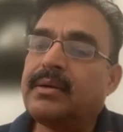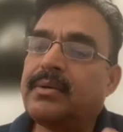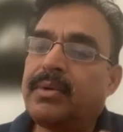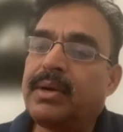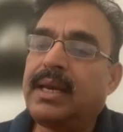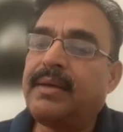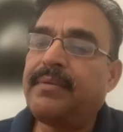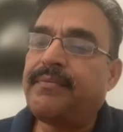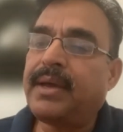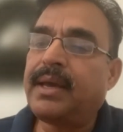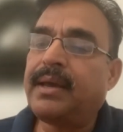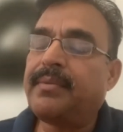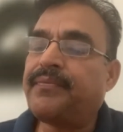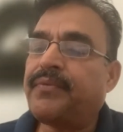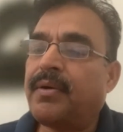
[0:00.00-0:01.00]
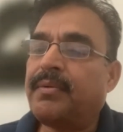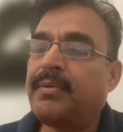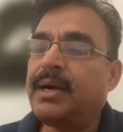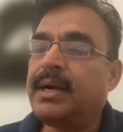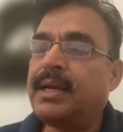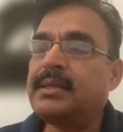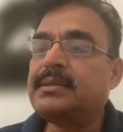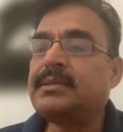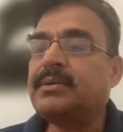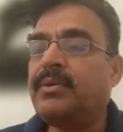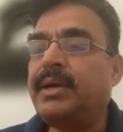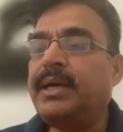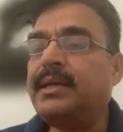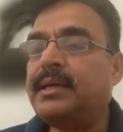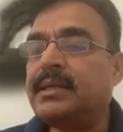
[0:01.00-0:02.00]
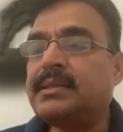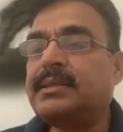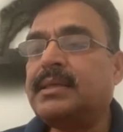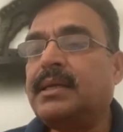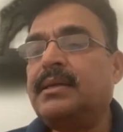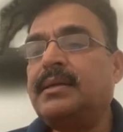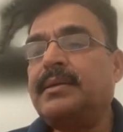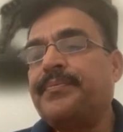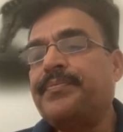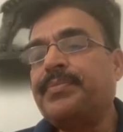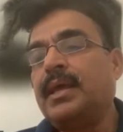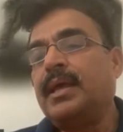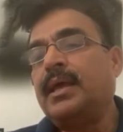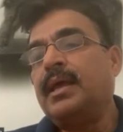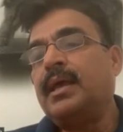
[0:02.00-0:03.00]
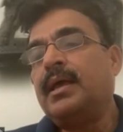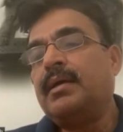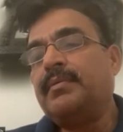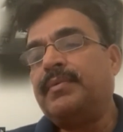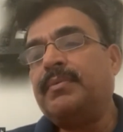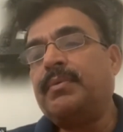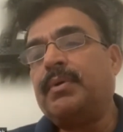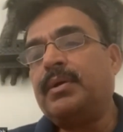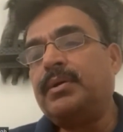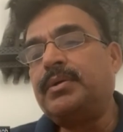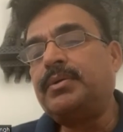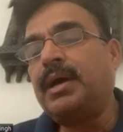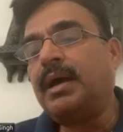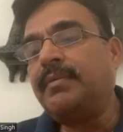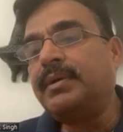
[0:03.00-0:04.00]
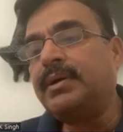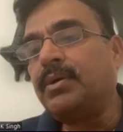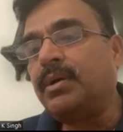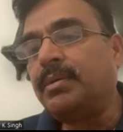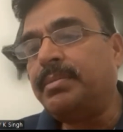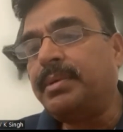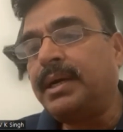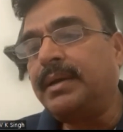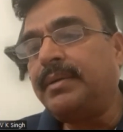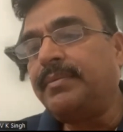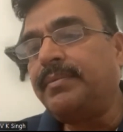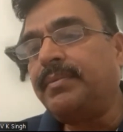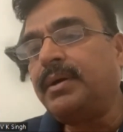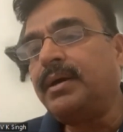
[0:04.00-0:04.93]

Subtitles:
only way forward is going digital. We want to have a collaborative